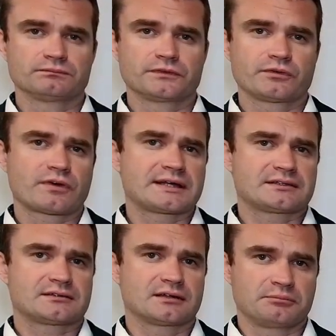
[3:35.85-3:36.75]
you write
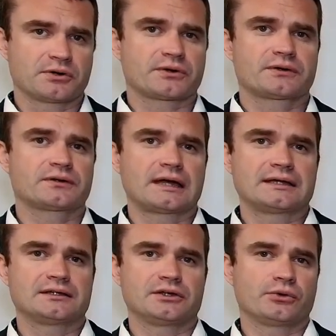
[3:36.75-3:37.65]
a book
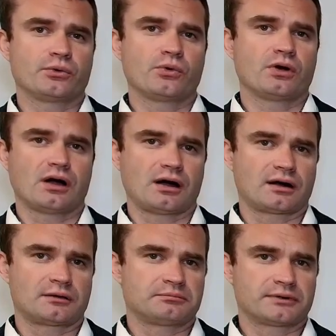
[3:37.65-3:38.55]
and you
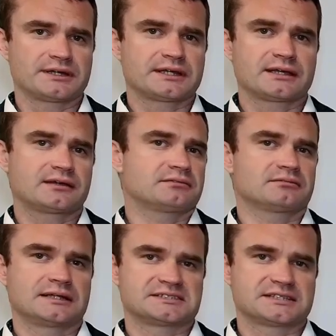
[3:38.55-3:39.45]
are printing,
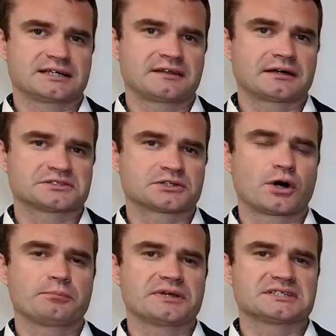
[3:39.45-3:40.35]
let's say 1,000
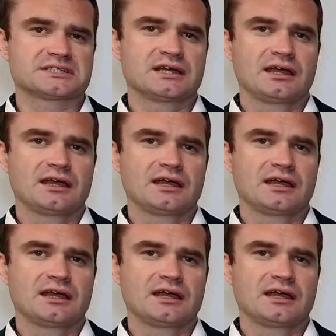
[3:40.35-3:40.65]
copies,